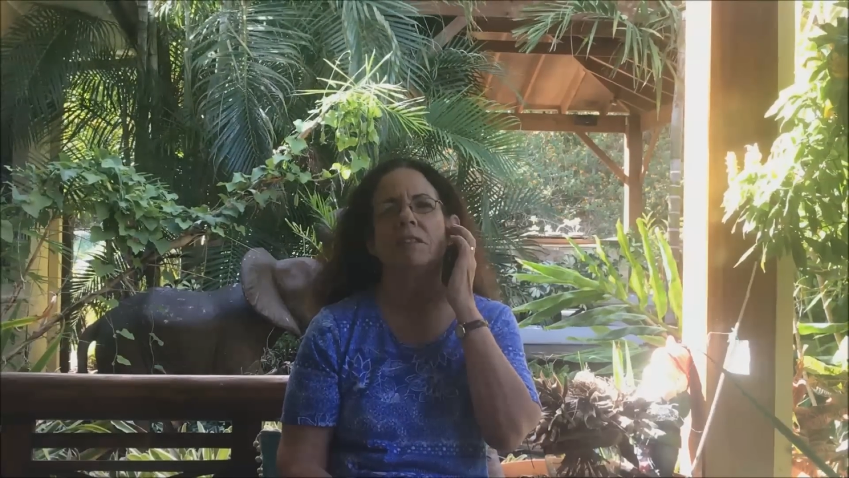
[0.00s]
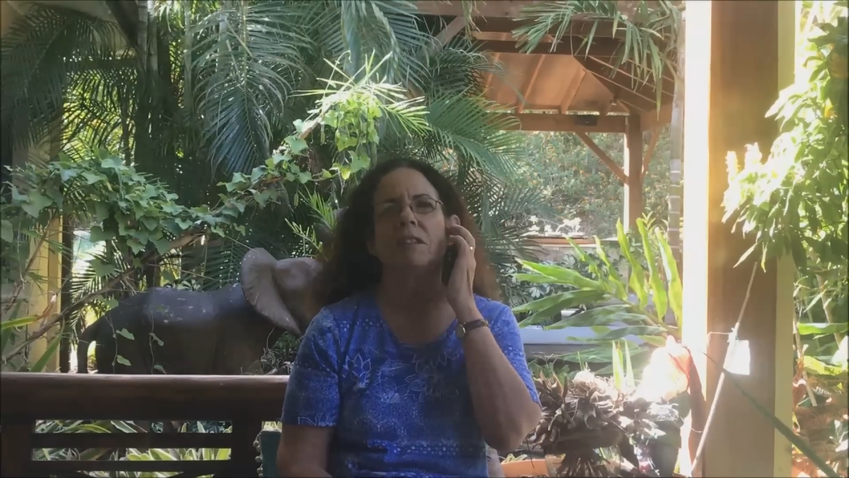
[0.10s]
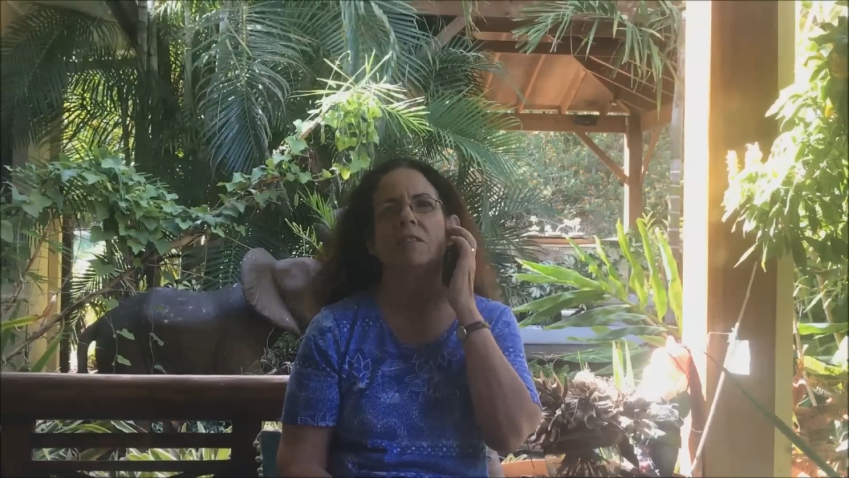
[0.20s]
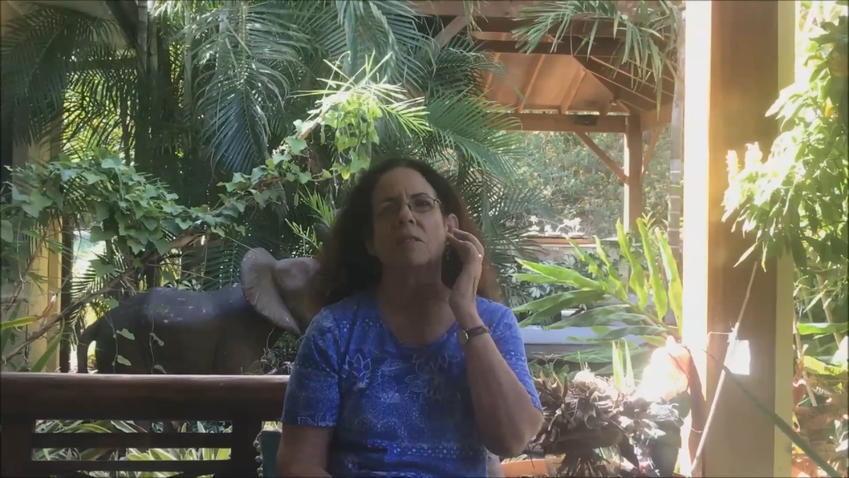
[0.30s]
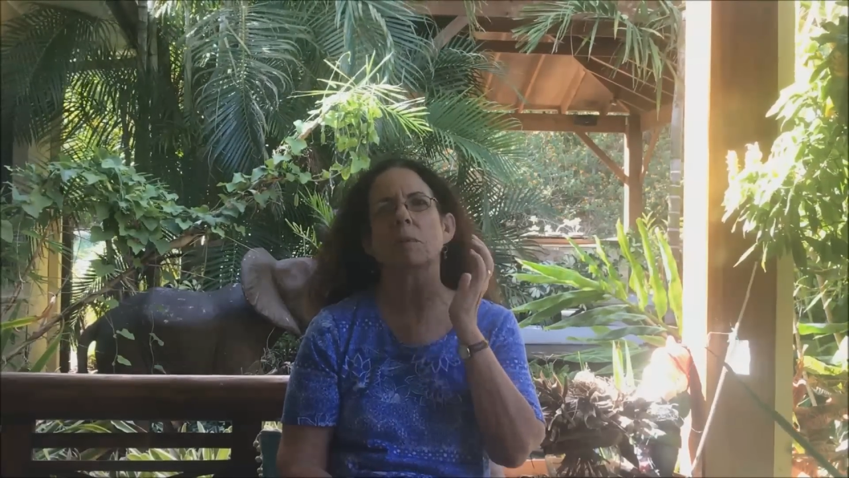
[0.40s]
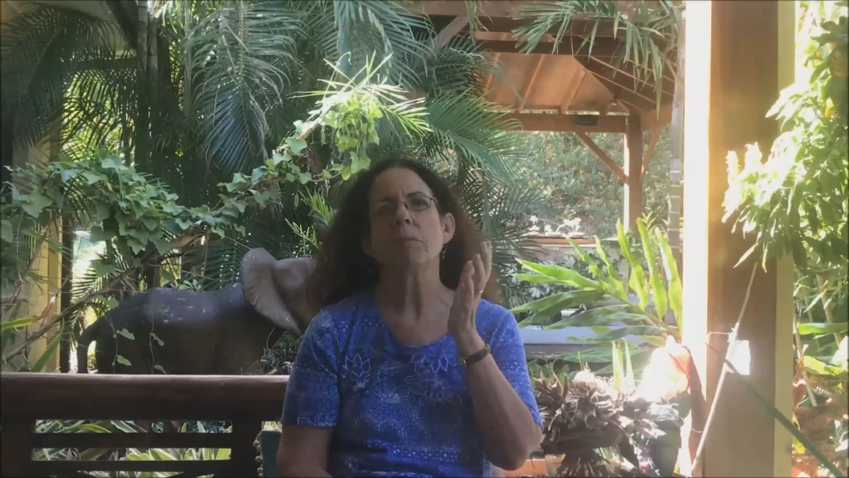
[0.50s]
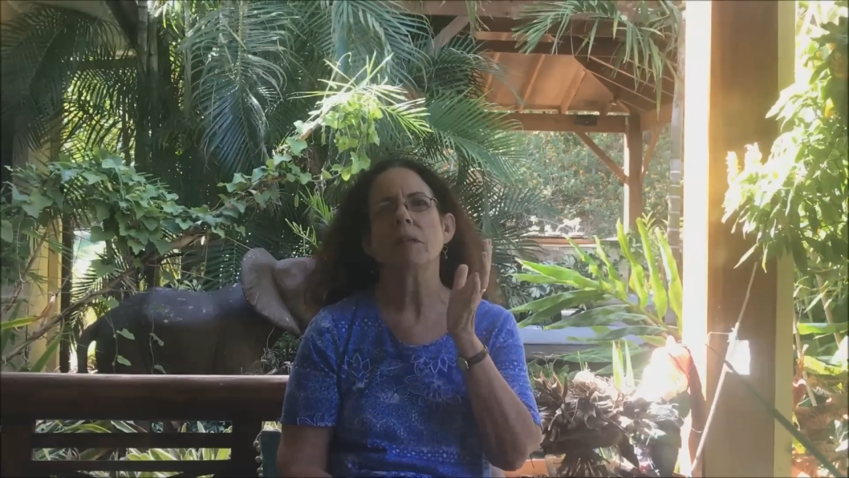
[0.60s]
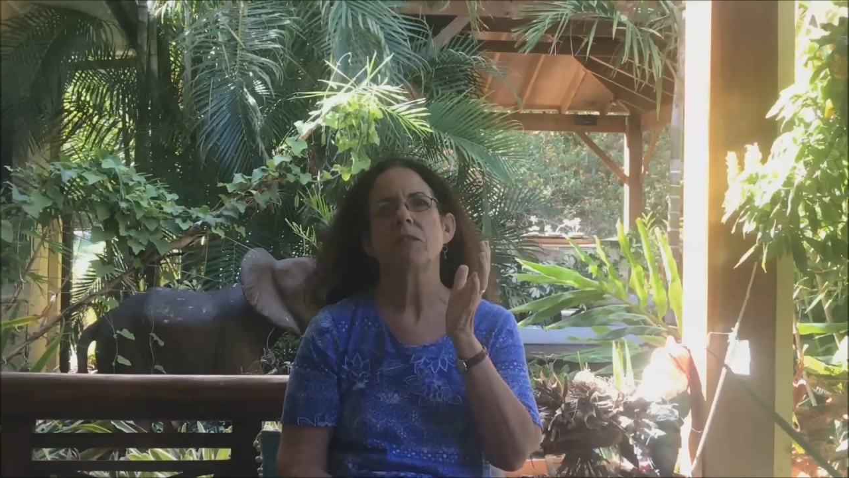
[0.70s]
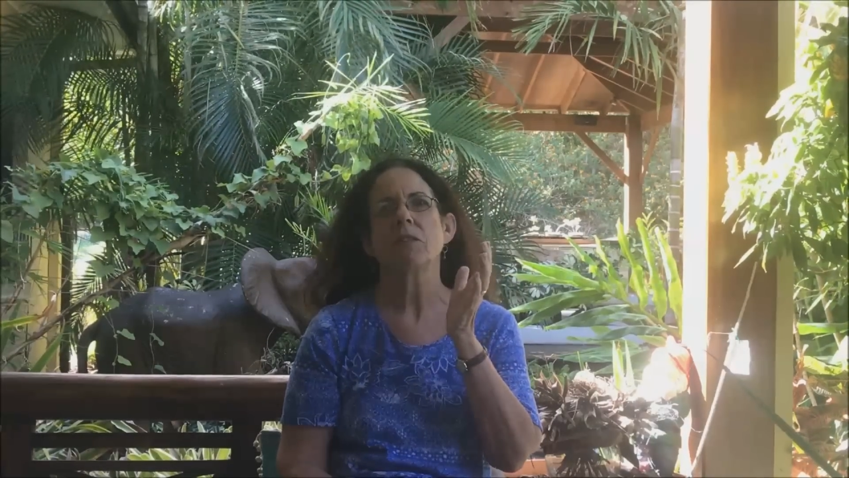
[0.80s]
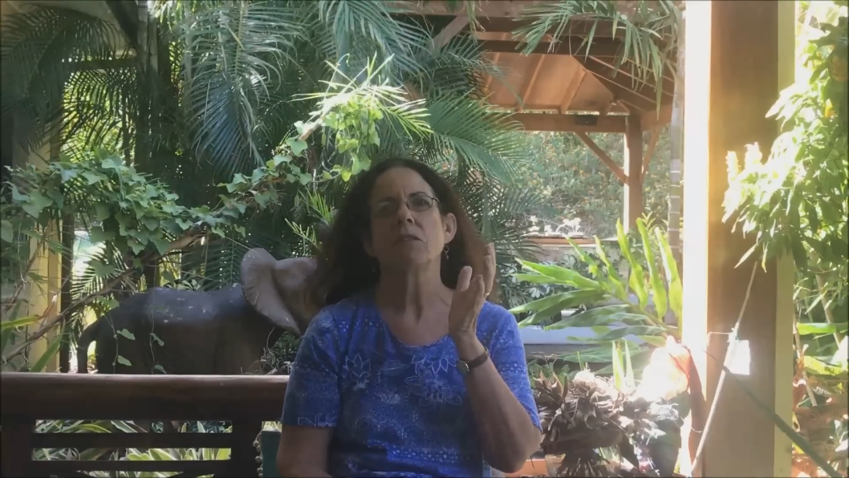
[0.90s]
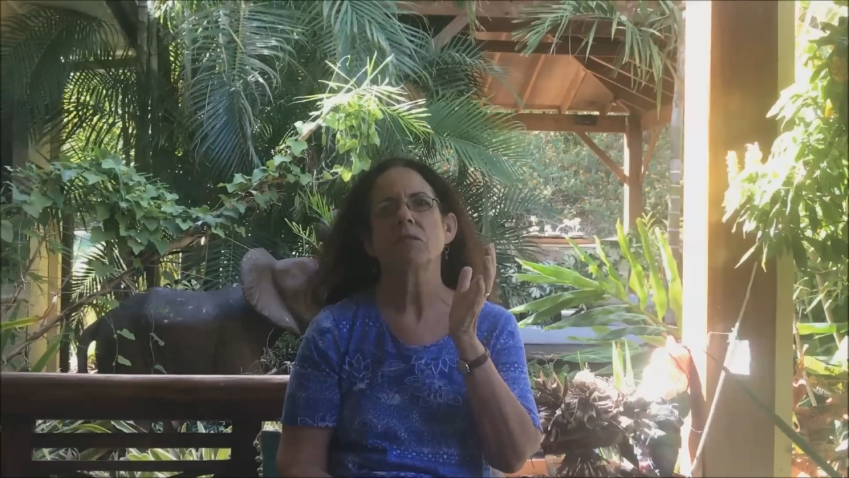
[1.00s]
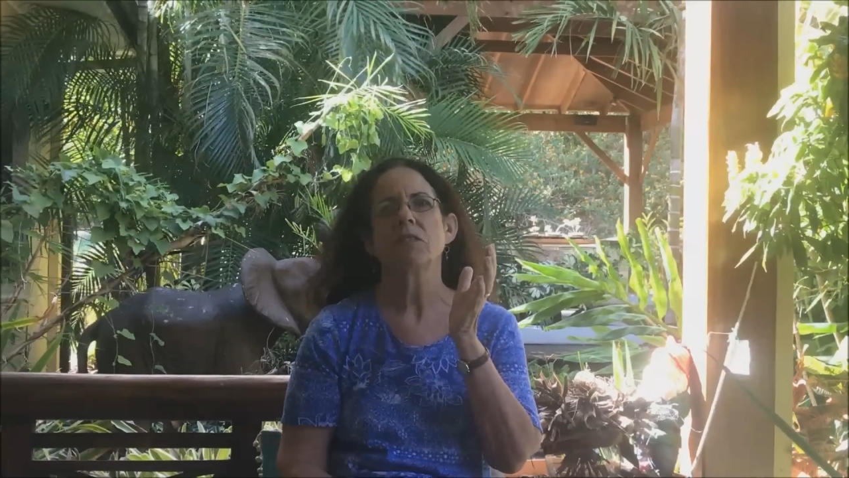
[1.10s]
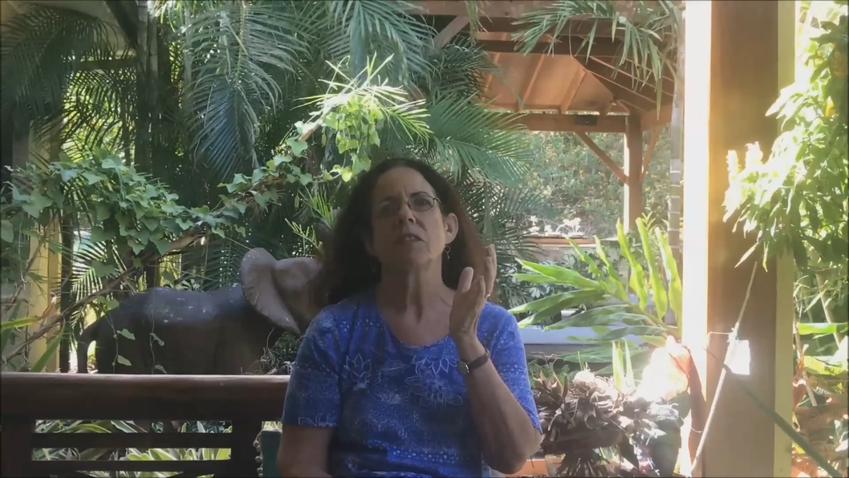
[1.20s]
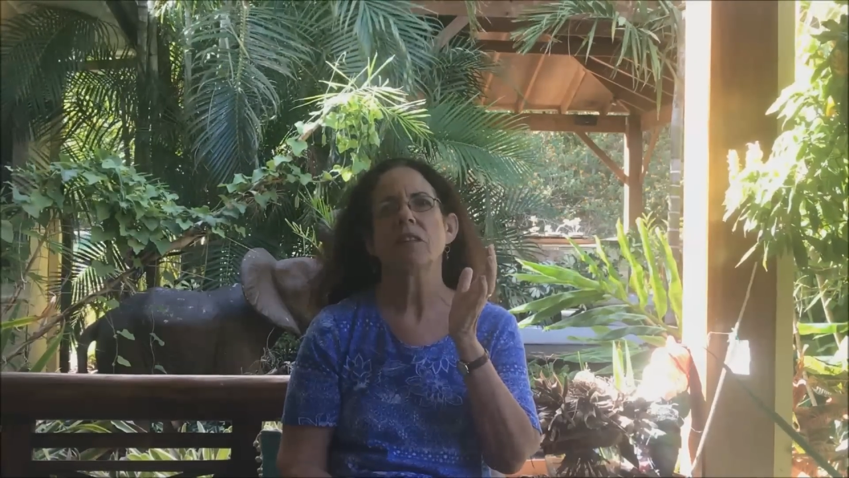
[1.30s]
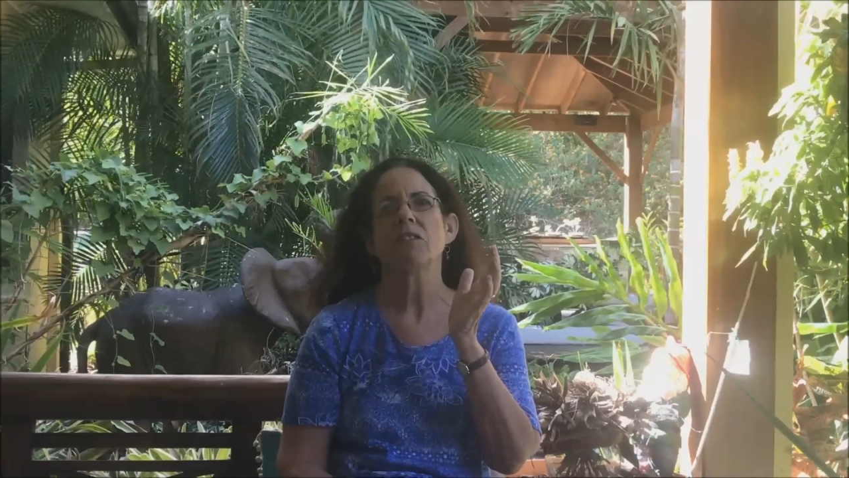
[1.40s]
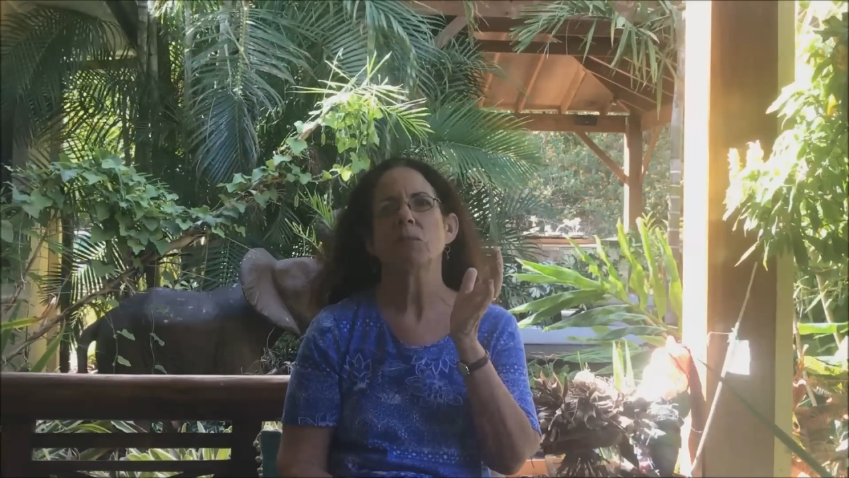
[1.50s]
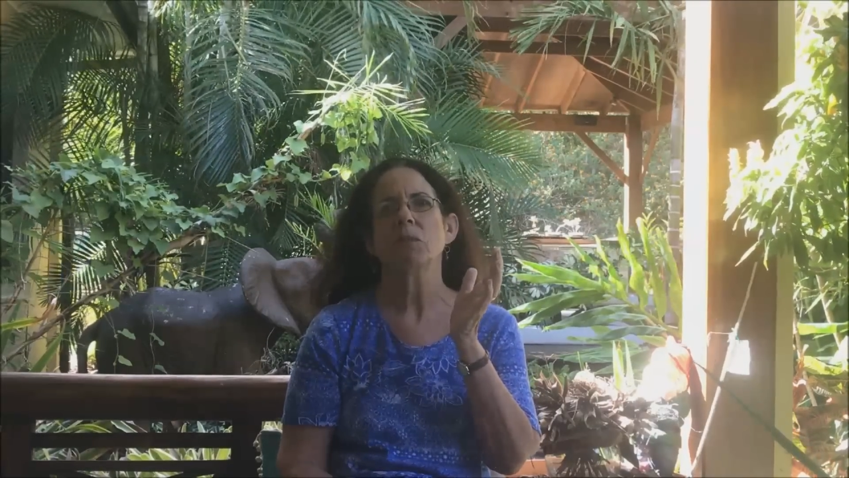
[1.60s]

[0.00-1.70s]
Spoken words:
and I could remember having a conversation